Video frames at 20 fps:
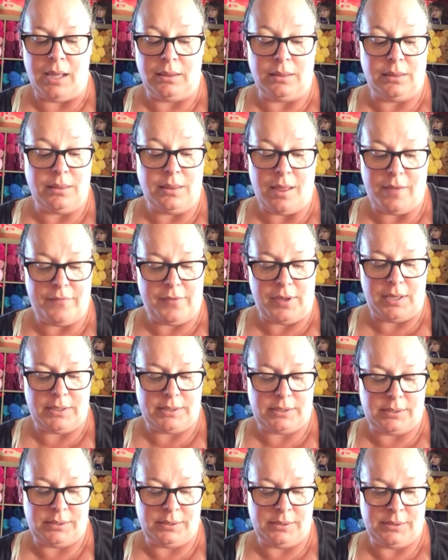love
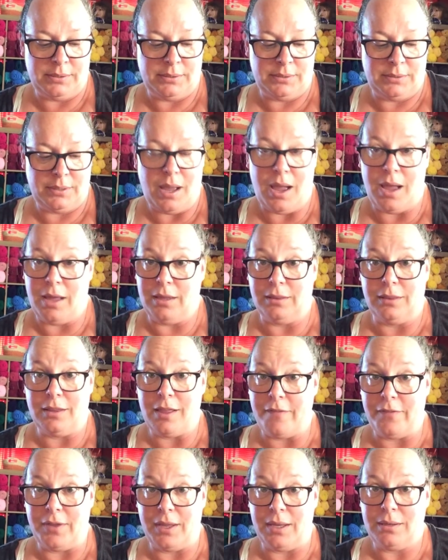it. I
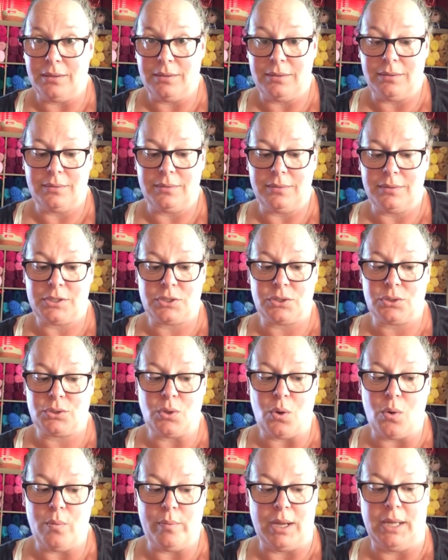love it
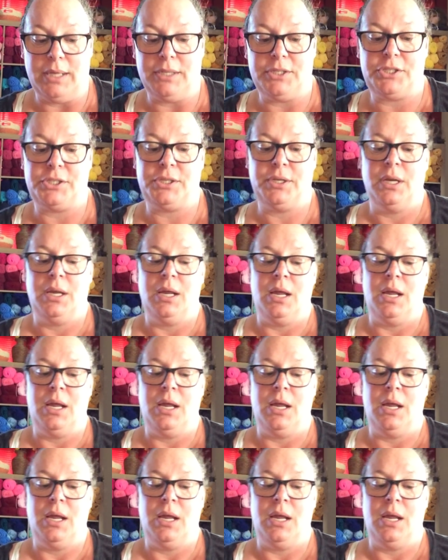so much.